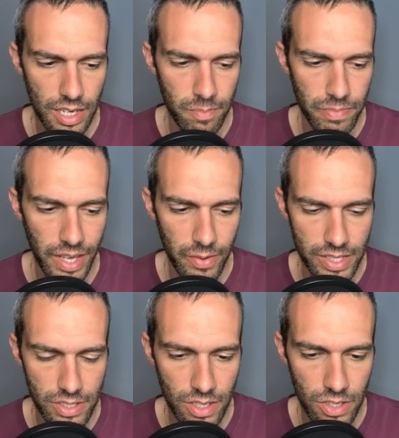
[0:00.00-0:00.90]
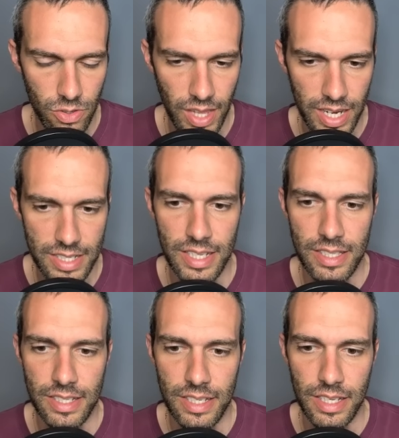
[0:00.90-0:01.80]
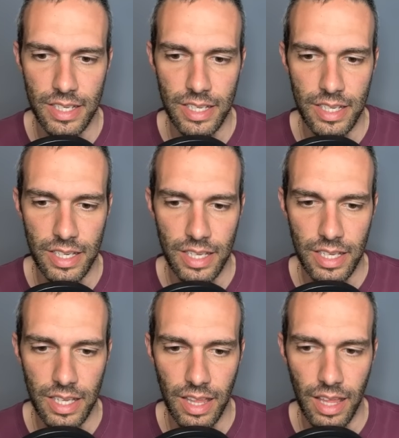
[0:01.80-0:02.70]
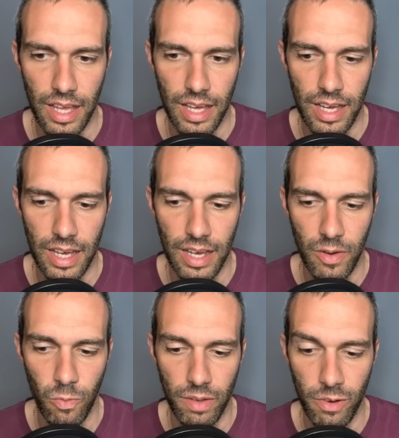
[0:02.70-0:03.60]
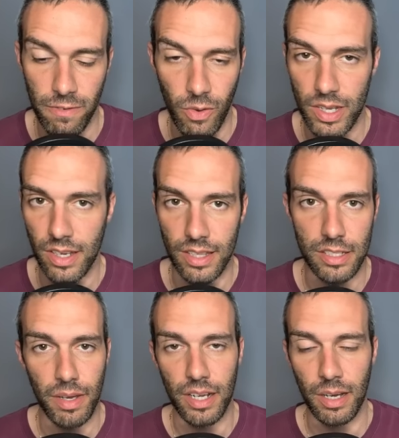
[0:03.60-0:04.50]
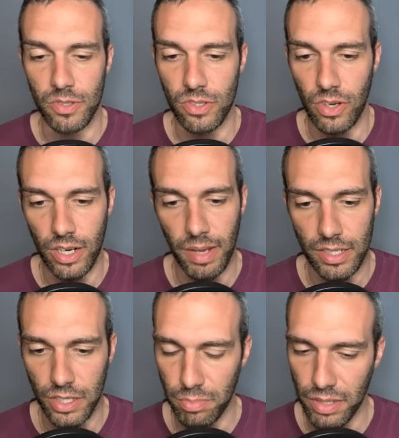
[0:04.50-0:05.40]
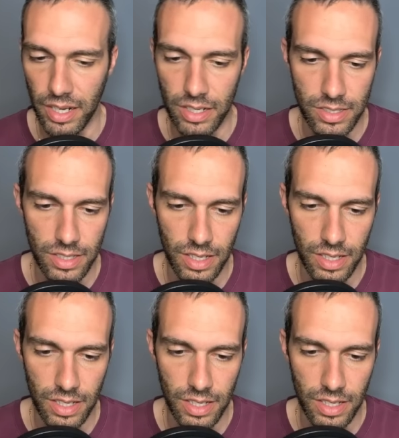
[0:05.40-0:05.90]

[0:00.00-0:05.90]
Anyways, so that is it. We will focus on this meta. I'm sorry, Master League players.